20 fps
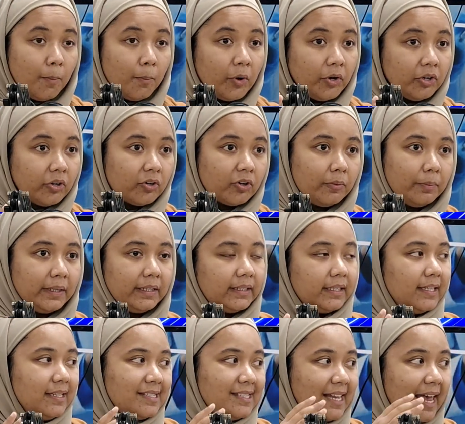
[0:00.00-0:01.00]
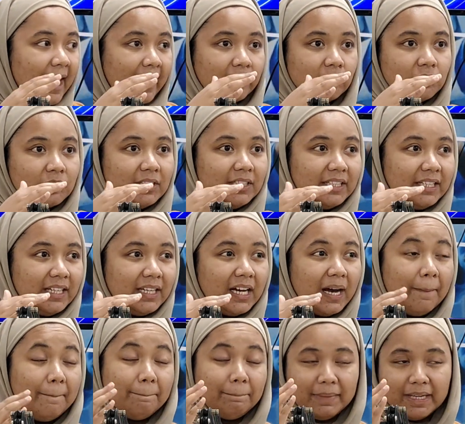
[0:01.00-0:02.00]
Monochromator is actually
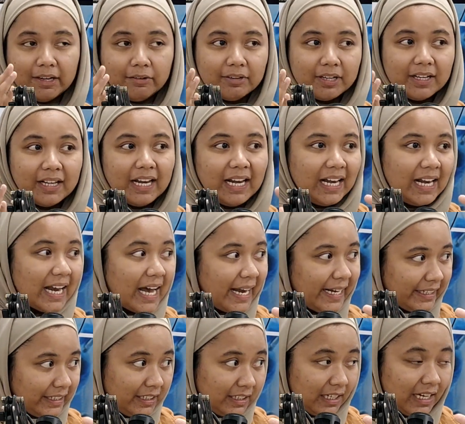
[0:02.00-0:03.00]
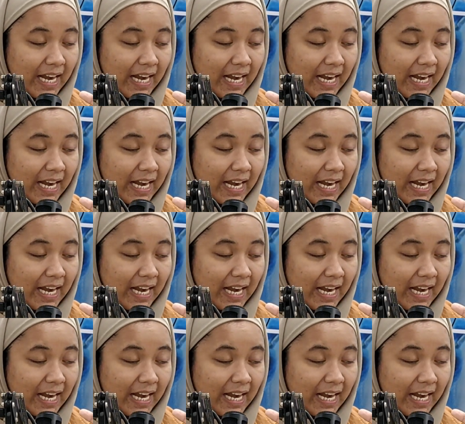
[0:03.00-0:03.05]
a mirror light